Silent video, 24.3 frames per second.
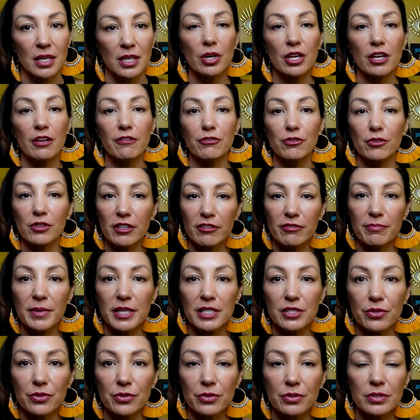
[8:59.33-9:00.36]
If you lift
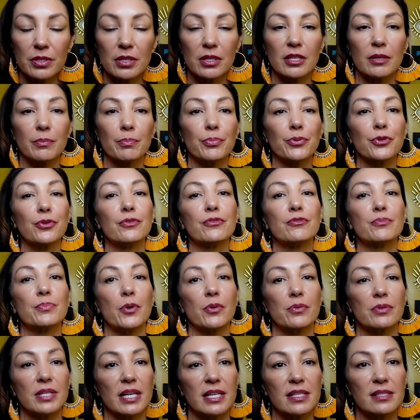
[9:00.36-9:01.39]
muscles, it improves
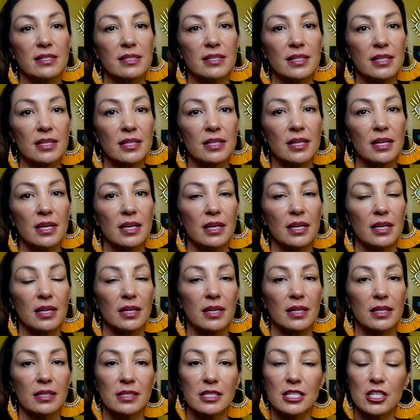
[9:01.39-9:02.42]
bone density,
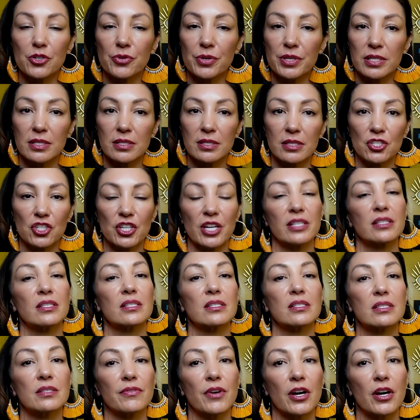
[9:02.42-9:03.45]
it decreases the chances of